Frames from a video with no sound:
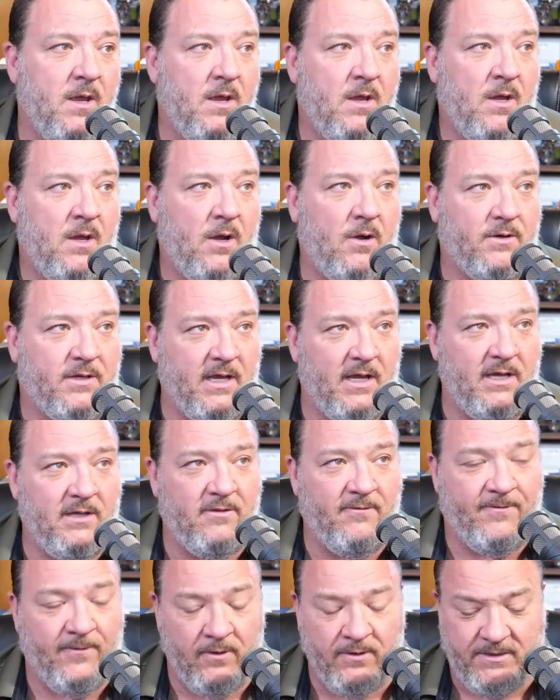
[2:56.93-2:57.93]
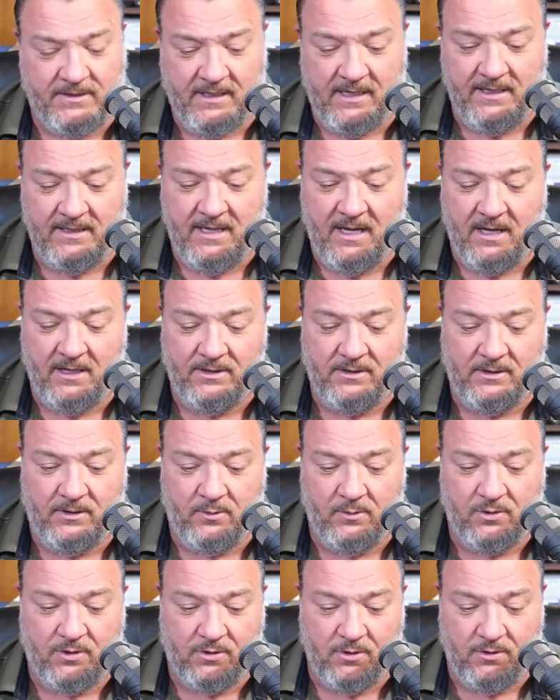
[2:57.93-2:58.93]
Okay, the first thing that
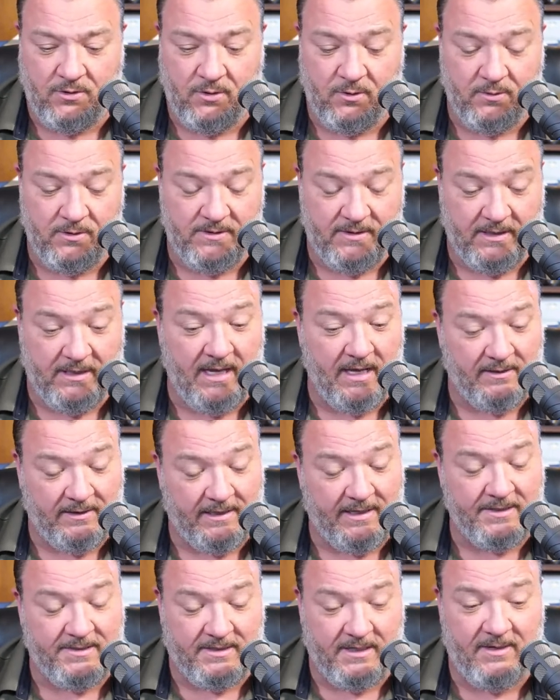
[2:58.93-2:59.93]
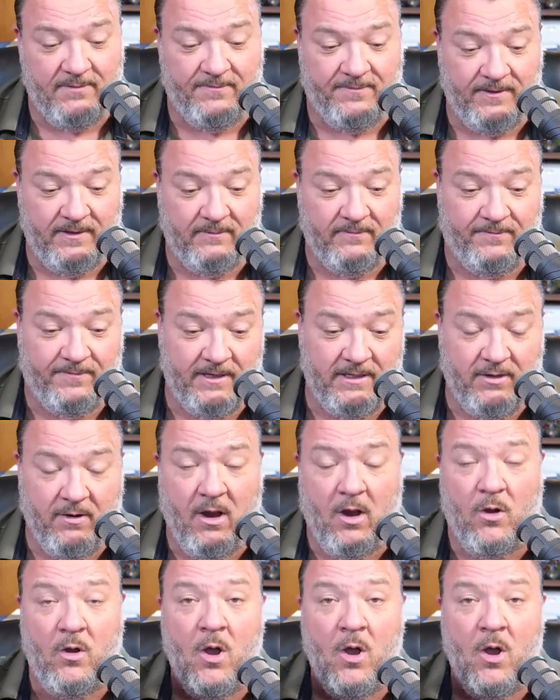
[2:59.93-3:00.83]
you should do is, again, like I said, figure out